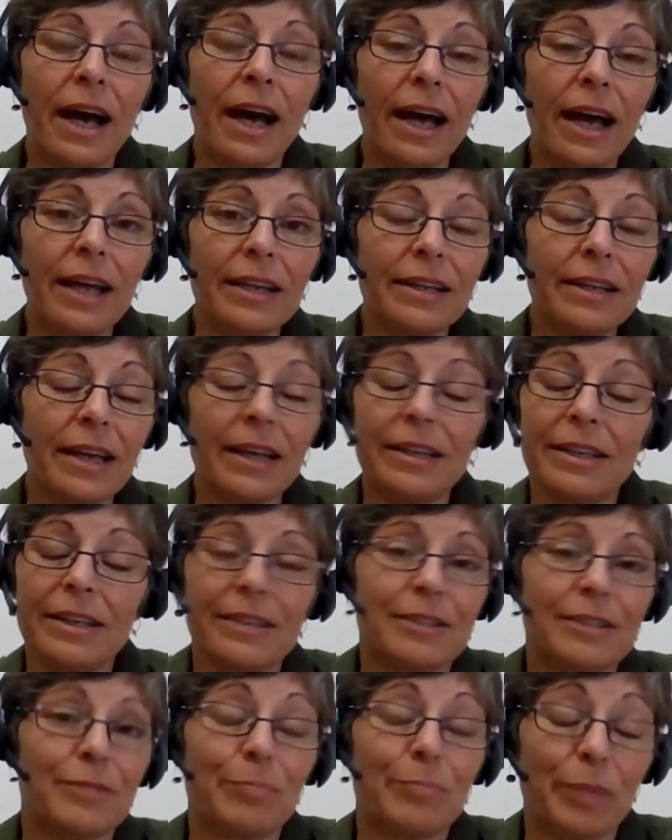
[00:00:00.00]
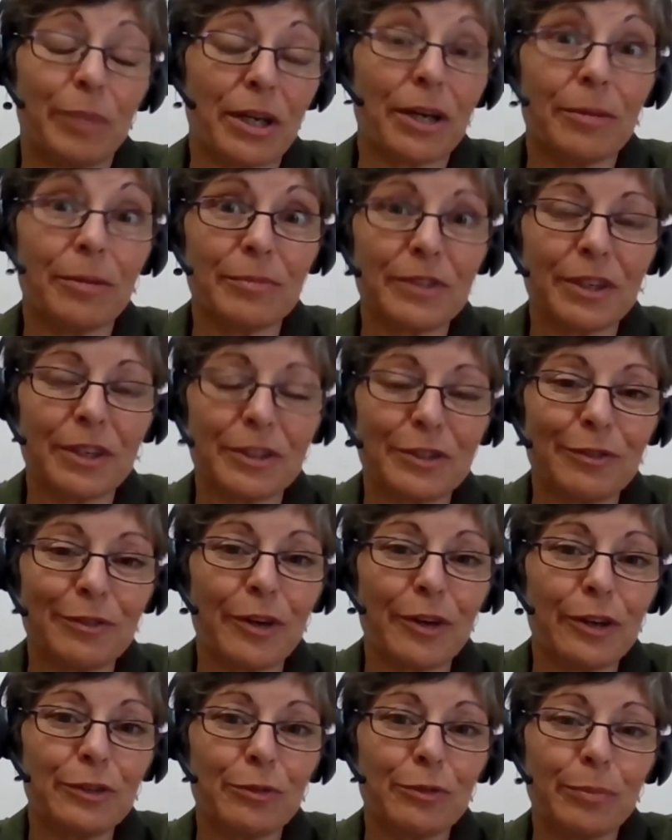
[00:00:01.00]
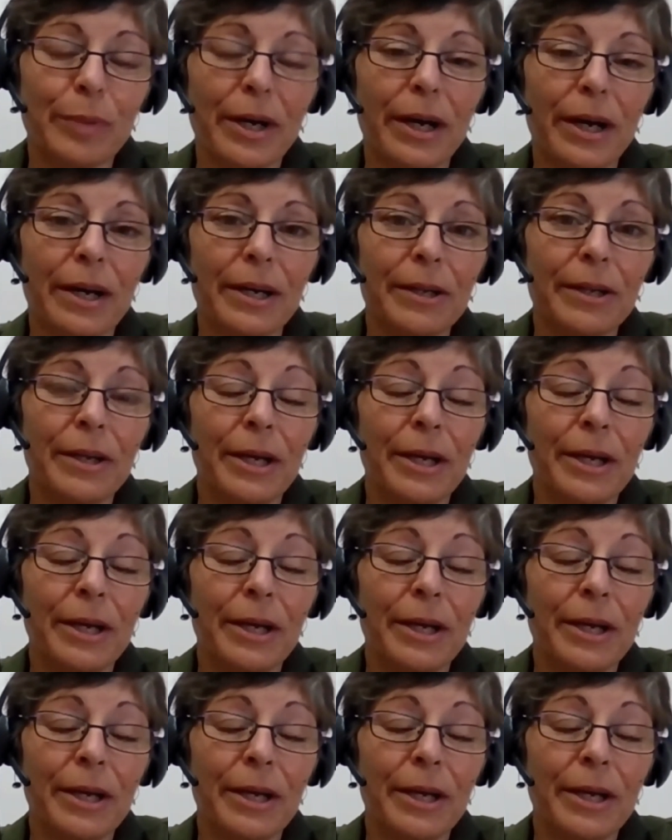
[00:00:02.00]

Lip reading: And it's become such a vital part.